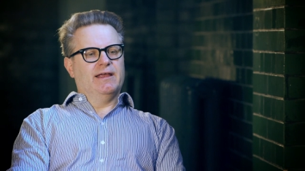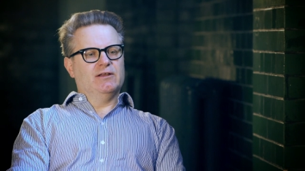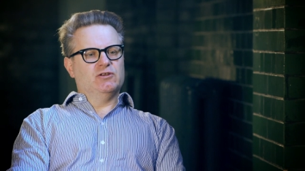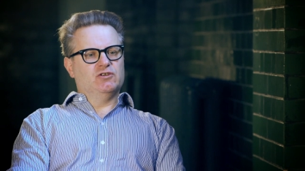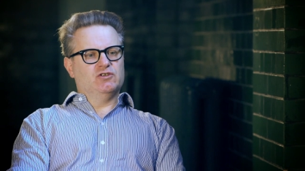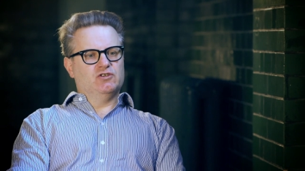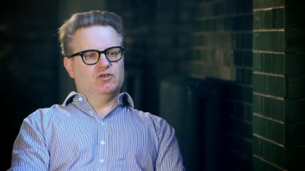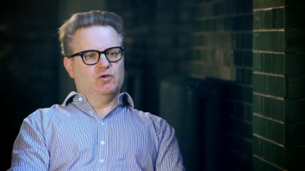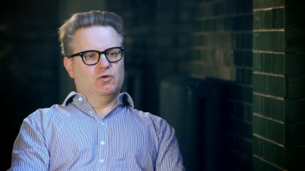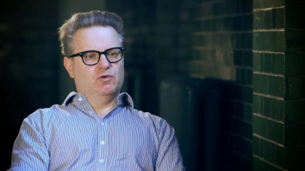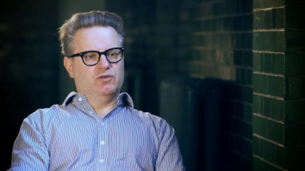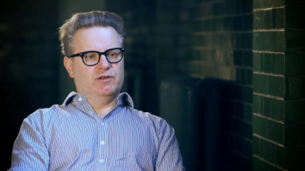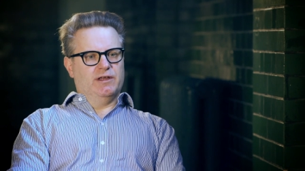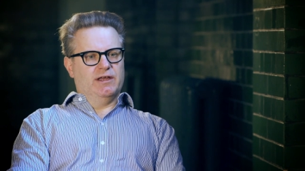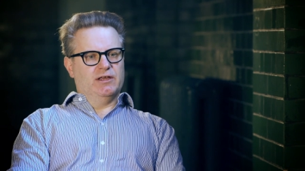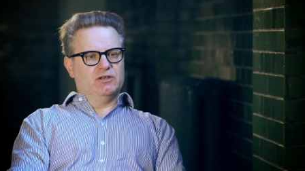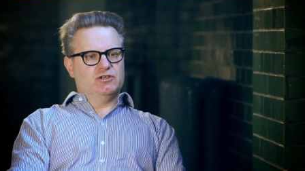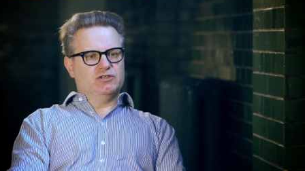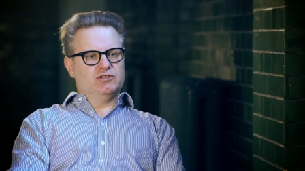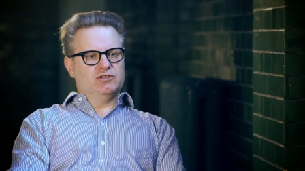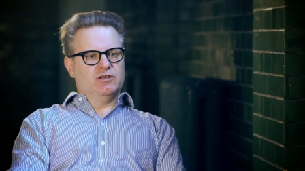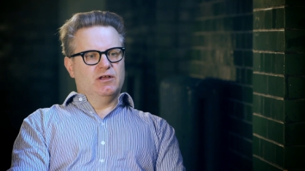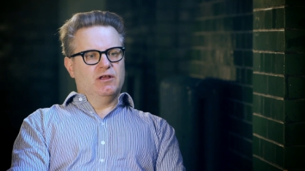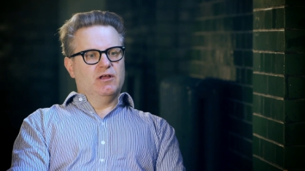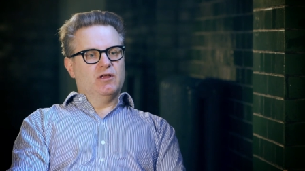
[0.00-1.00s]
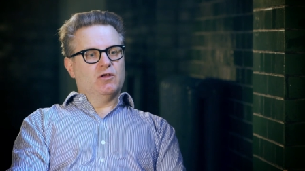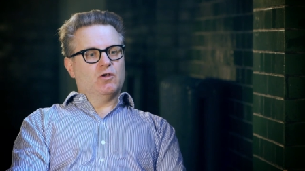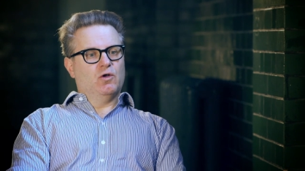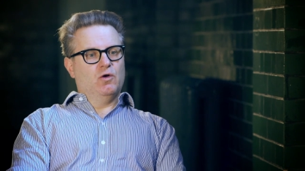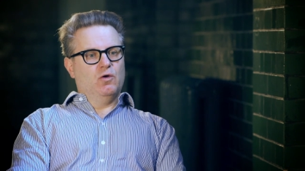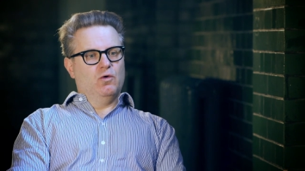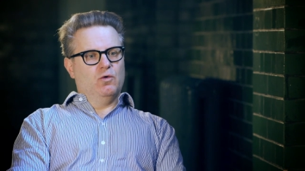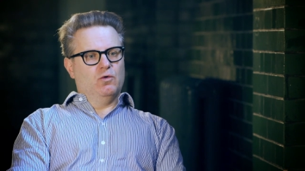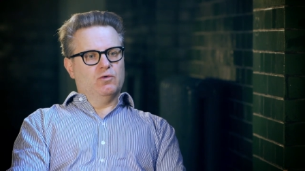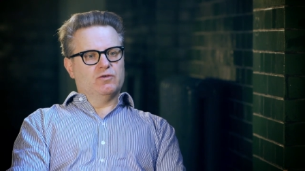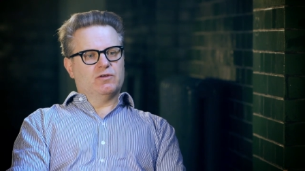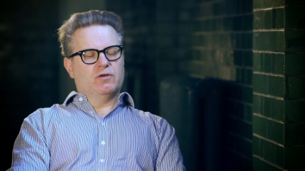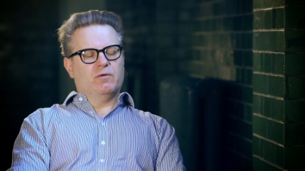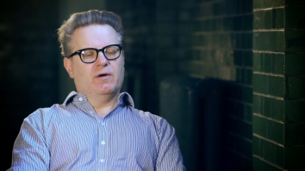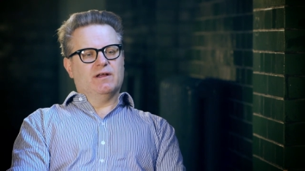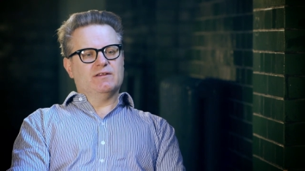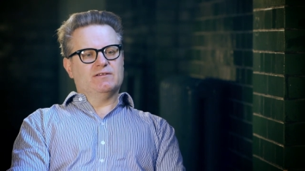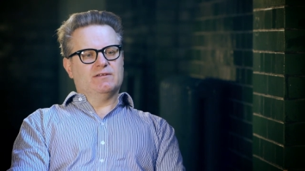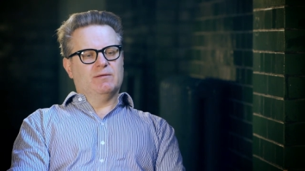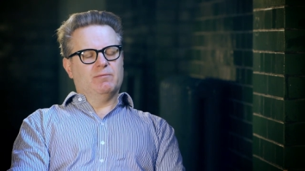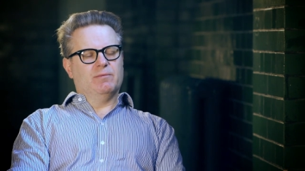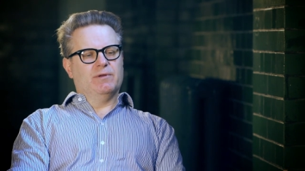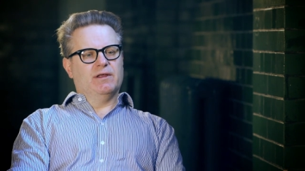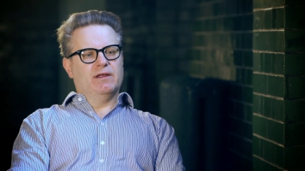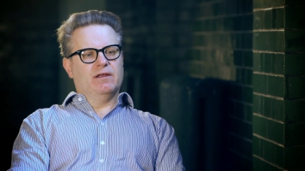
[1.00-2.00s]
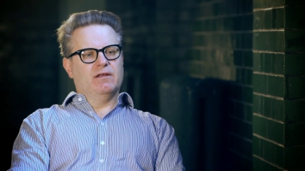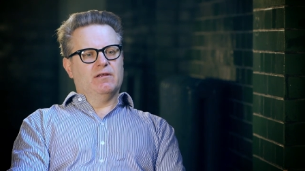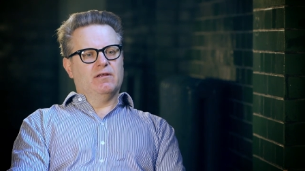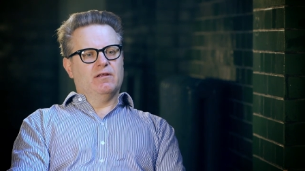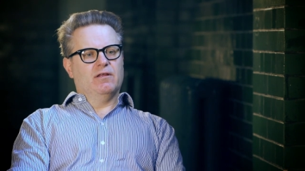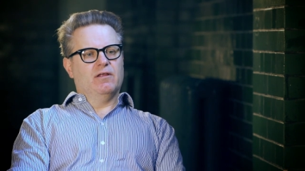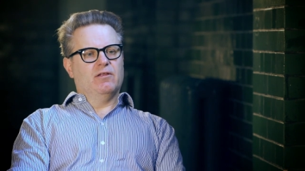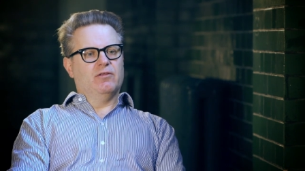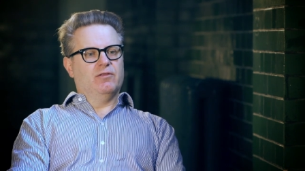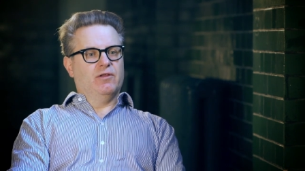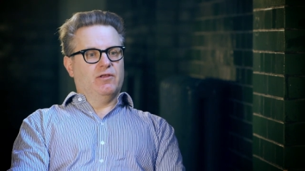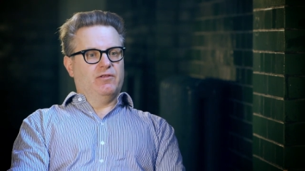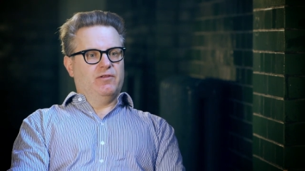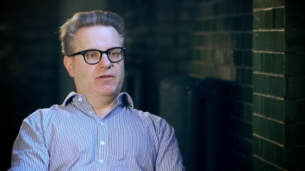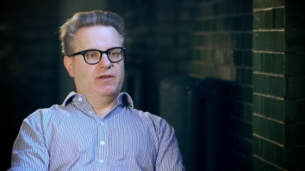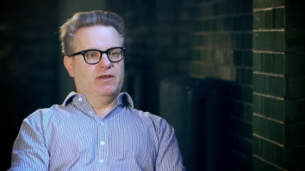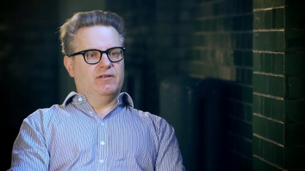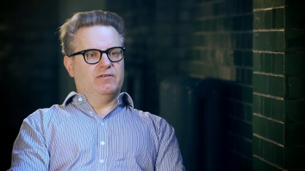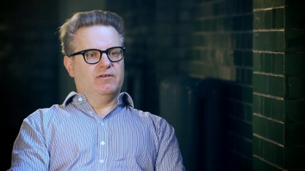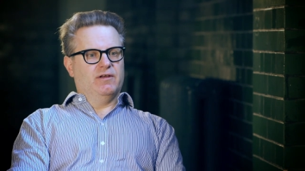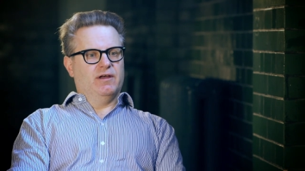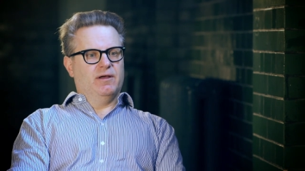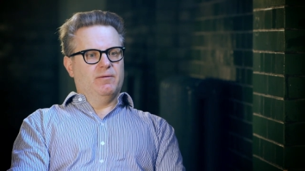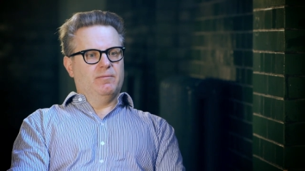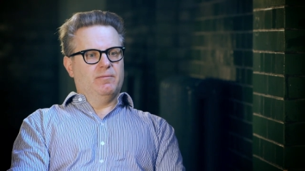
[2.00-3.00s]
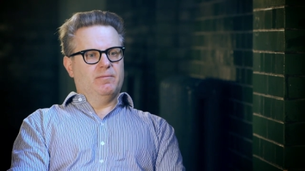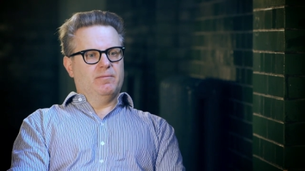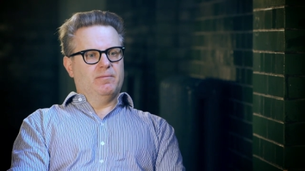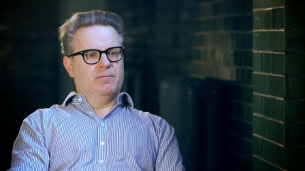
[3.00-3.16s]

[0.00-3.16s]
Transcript: in Shoreditch, called quite simply the theatre.